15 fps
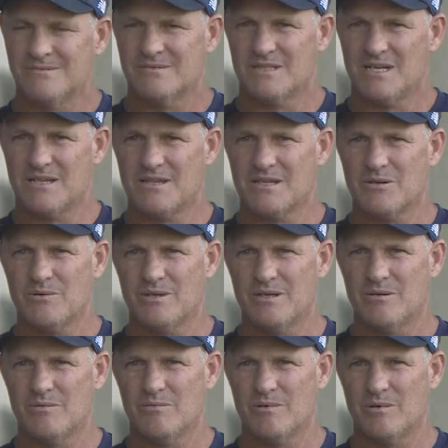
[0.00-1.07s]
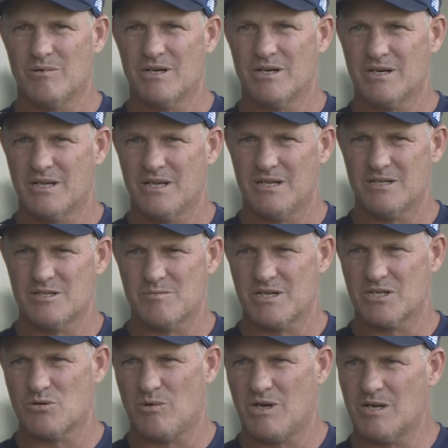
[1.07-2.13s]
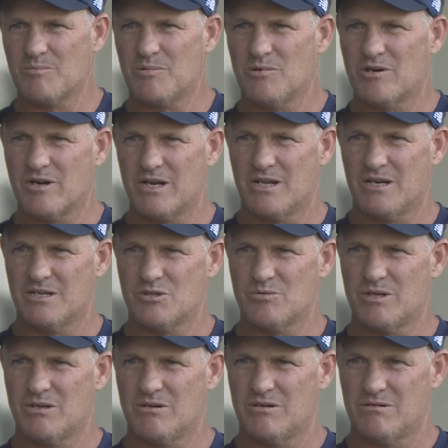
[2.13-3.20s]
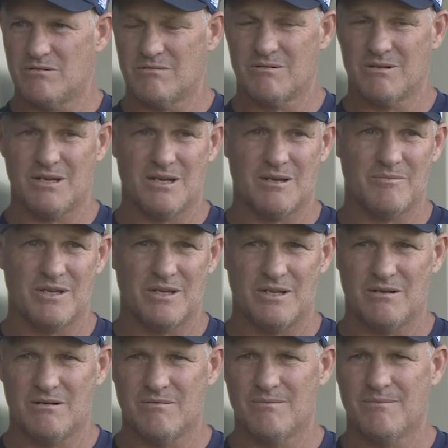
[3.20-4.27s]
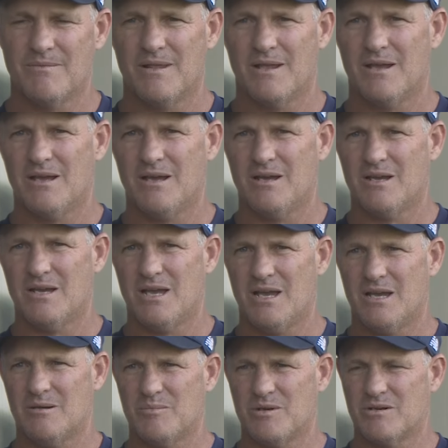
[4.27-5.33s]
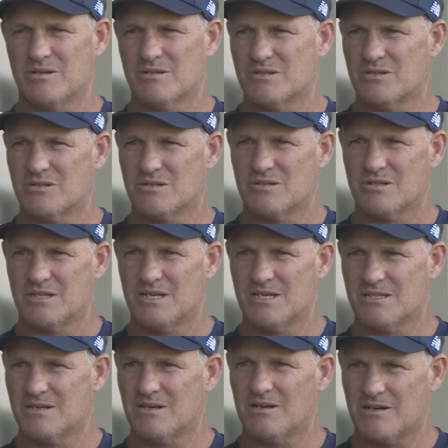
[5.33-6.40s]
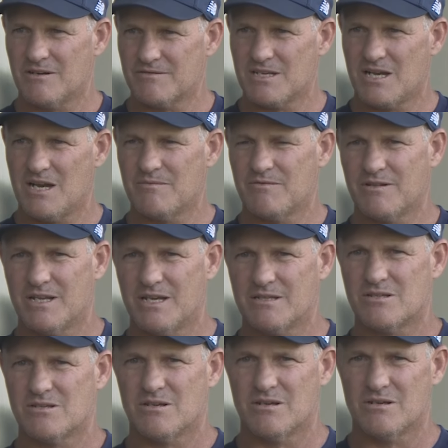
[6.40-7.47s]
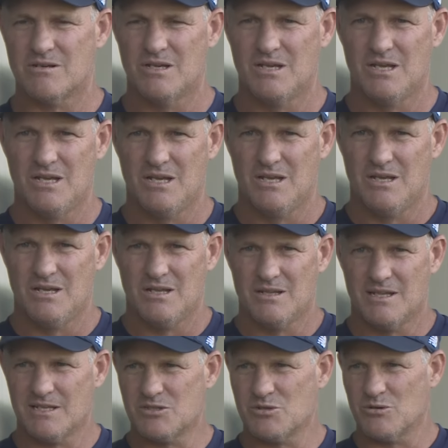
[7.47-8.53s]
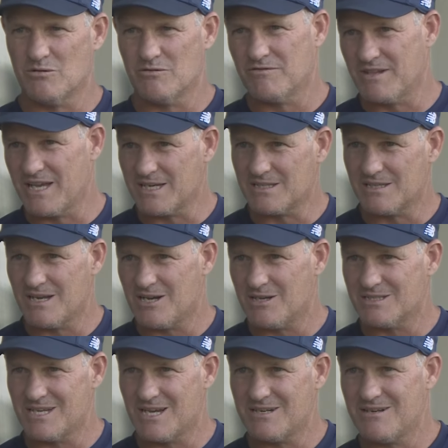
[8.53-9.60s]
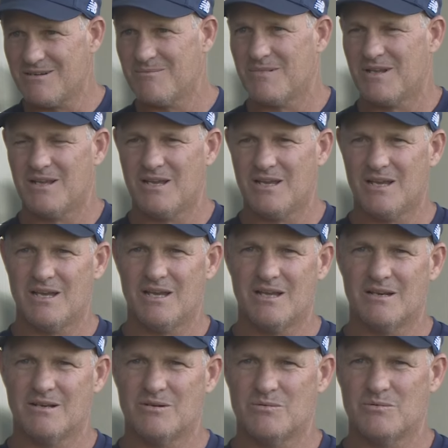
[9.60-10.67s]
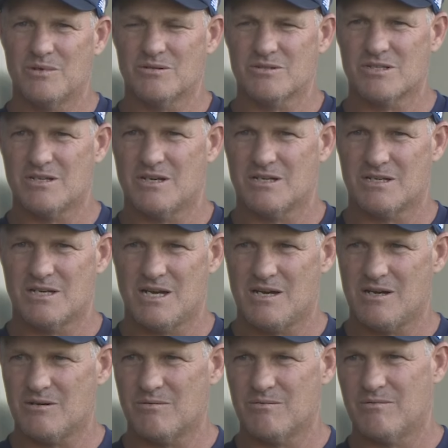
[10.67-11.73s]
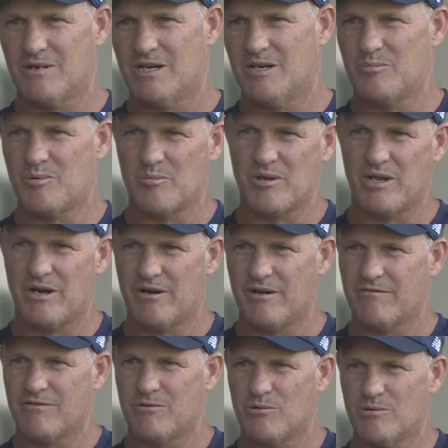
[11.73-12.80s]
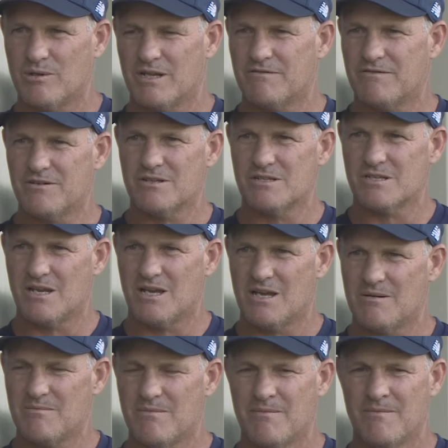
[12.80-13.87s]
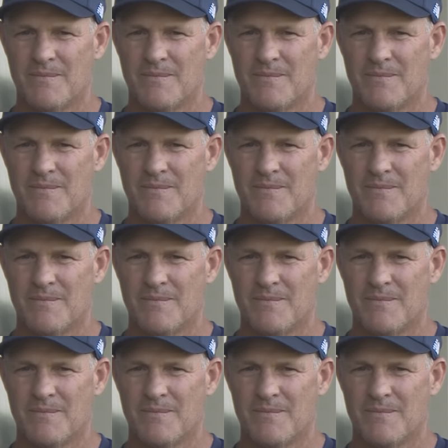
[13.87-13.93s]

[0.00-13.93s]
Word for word: I think we, we wanted to get as much white ball cricket as we could um, in uh, uh, because there isn't a lot of time for that. So that's sort of that now done, and we'll start now really preparing for that first game